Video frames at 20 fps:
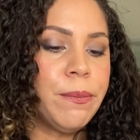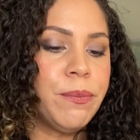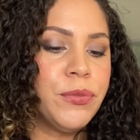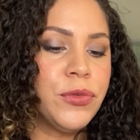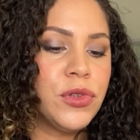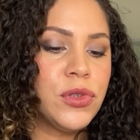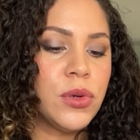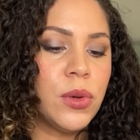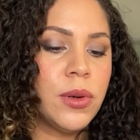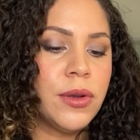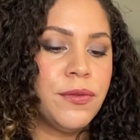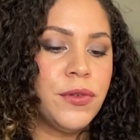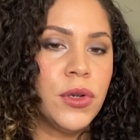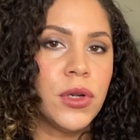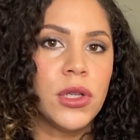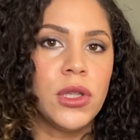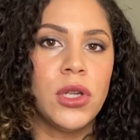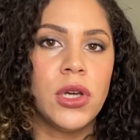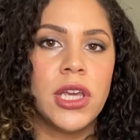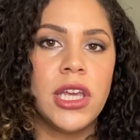So if
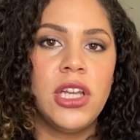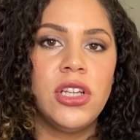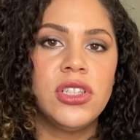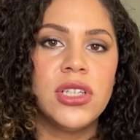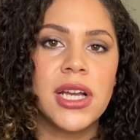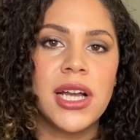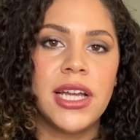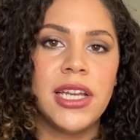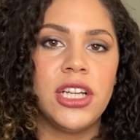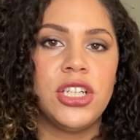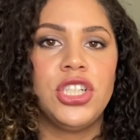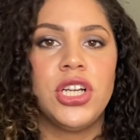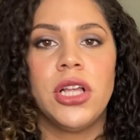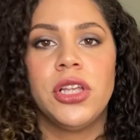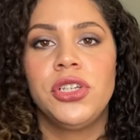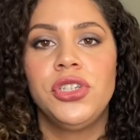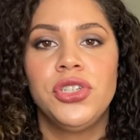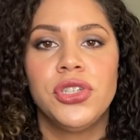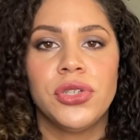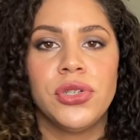you're looking to kind of
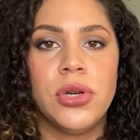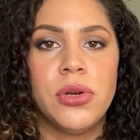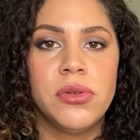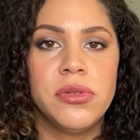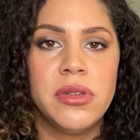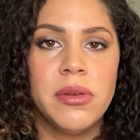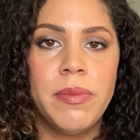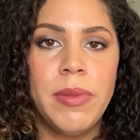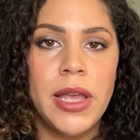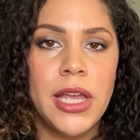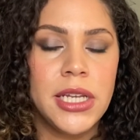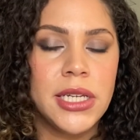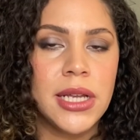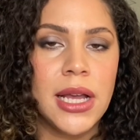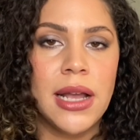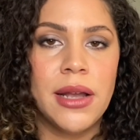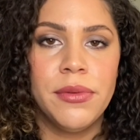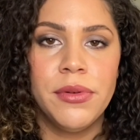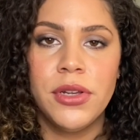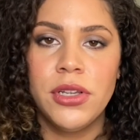challenge your nose a bit,
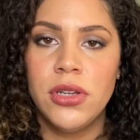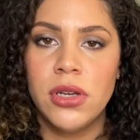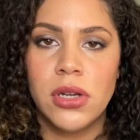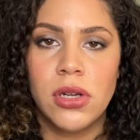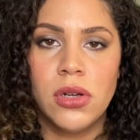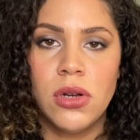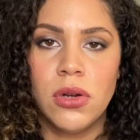I would,